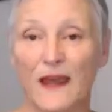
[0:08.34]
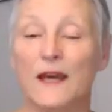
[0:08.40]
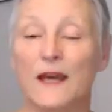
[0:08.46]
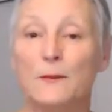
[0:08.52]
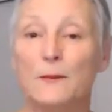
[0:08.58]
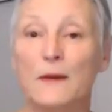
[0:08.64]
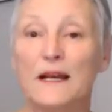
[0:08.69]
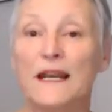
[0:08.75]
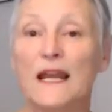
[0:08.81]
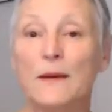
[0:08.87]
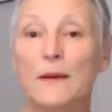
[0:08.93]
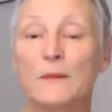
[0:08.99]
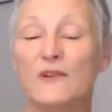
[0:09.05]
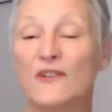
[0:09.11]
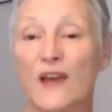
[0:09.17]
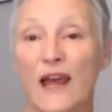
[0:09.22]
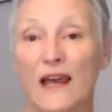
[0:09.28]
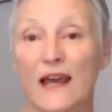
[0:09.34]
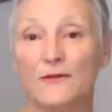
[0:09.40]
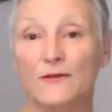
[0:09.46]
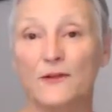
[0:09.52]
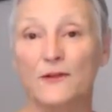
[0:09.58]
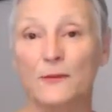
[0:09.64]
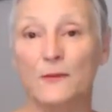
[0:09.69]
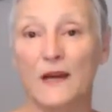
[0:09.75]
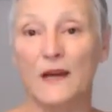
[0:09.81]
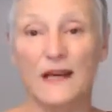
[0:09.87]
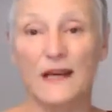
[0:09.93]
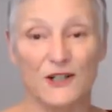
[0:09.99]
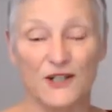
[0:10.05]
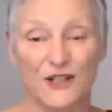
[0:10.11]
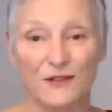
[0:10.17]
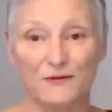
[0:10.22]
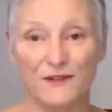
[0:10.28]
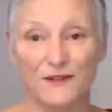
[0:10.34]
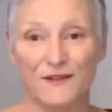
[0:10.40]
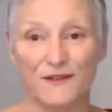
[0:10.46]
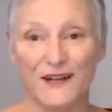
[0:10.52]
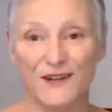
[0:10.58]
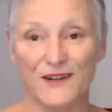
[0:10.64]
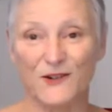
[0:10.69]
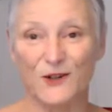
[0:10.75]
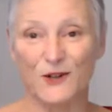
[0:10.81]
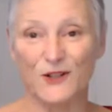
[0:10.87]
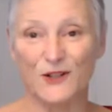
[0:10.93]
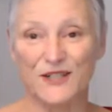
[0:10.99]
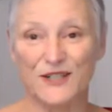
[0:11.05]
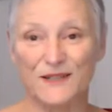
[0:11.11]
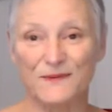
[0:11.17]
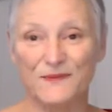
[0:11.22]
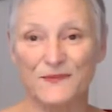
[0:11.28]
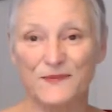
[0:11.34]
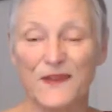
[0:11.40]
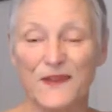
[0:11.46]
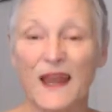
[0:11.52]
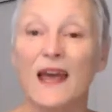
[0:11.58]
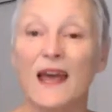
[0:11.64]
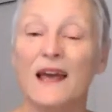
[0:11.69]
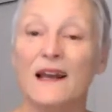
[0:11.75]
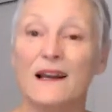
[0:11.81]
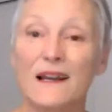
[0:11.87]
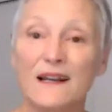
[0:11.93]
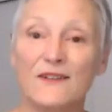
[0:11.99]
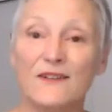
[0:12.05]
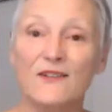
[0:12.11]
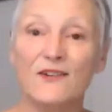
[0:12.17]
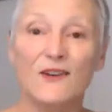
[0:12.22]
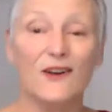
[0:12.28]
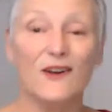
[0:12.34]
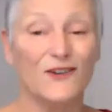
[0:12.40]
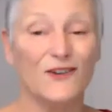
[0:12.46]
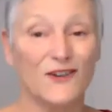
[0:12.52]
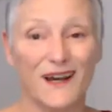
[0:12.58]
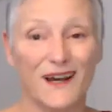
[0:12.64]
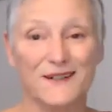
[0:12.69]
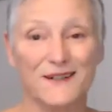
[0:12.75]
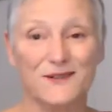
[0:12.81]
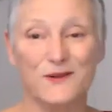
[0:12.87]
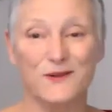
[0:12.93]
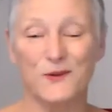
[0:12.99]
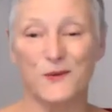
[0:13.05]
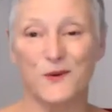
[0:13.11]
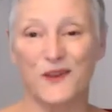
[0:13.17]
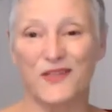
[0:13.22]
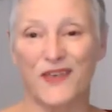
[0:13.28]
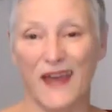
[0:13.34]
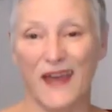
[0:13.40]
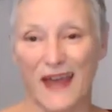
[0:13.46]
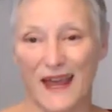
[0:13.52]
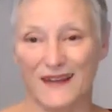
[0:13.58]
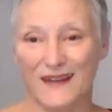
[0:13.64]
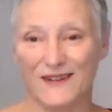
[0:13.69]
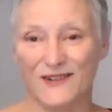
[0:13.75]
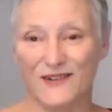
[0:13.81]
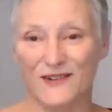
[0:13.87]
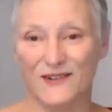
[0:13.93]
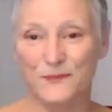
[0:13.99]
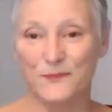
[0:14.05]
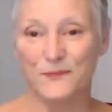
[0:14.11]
My name is Anne from Energy Reflexology. Let's start with the hands.